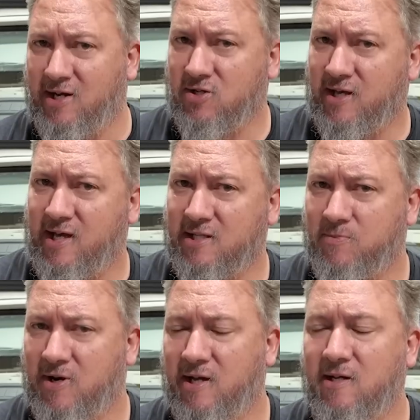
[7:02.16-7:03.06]
naturally
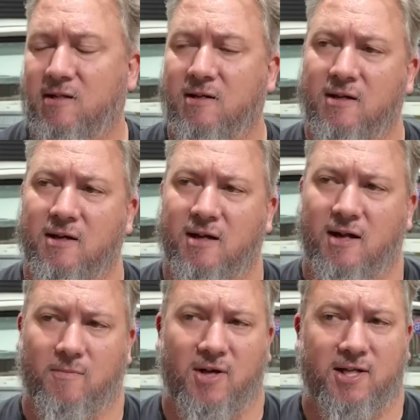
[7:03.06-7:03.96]
aspirated.
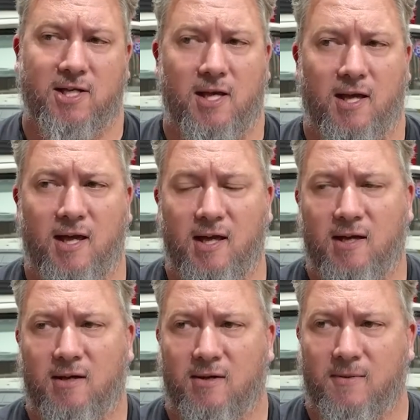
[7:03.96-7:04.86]
And I'm like, yeah.